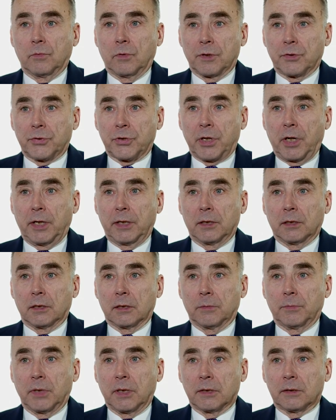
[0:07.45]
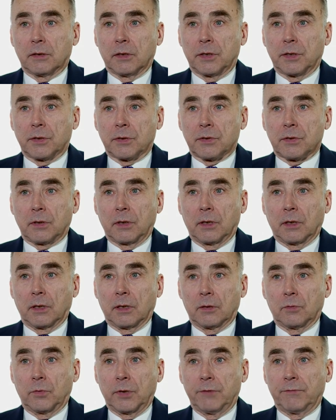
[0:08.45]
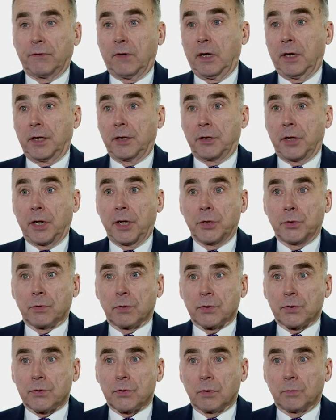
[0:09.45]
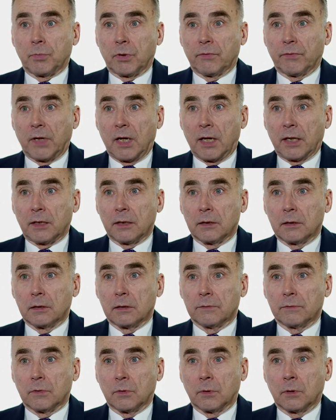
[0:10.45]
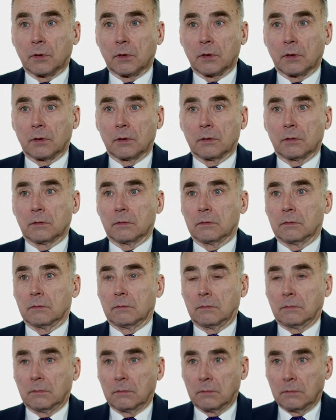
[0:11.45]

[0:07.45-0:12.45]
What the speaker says: with China about things that we find dangerous or provocative or